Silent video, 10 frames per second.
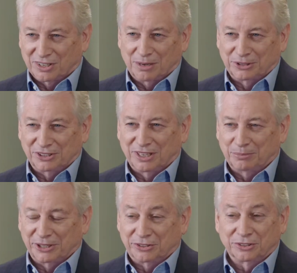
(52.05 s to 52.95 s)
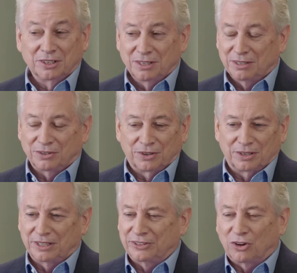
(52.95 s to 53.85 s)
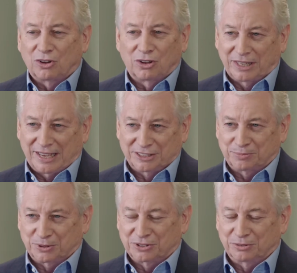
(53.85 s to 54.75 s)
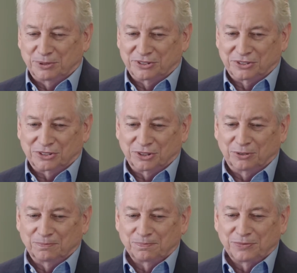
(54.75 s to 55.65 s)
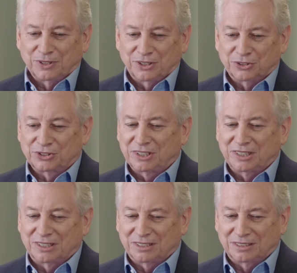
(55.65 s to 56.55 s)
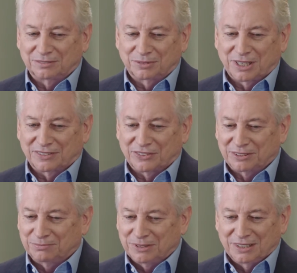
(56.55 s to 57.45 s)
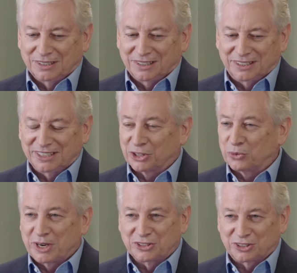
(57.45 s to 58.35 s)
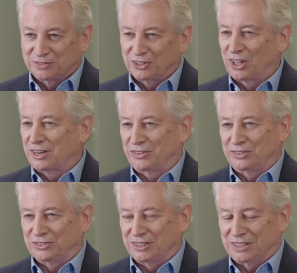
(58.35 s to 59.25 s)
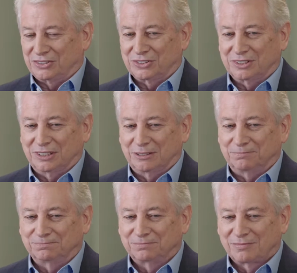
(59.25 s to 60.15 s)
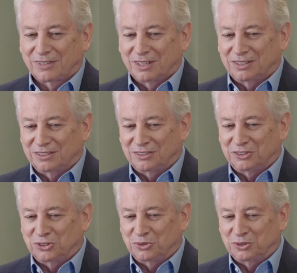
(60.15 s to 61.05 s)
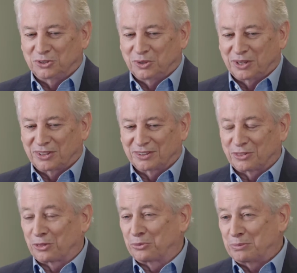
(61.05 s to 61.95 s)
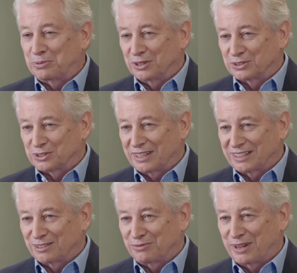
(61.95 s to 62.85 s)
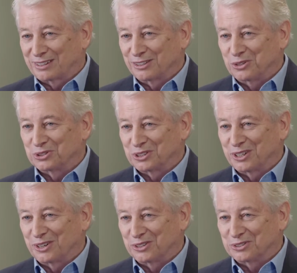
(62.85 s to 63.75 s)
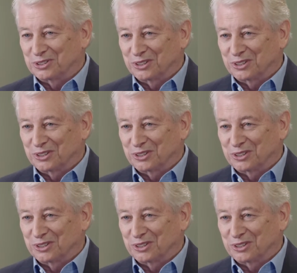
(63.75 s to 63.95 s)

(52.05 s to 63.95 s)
common denominator in all aspects of the business. So you're seeing an integration of a lot of these things. Do I think that the 3PLs like the fact that ocean carriers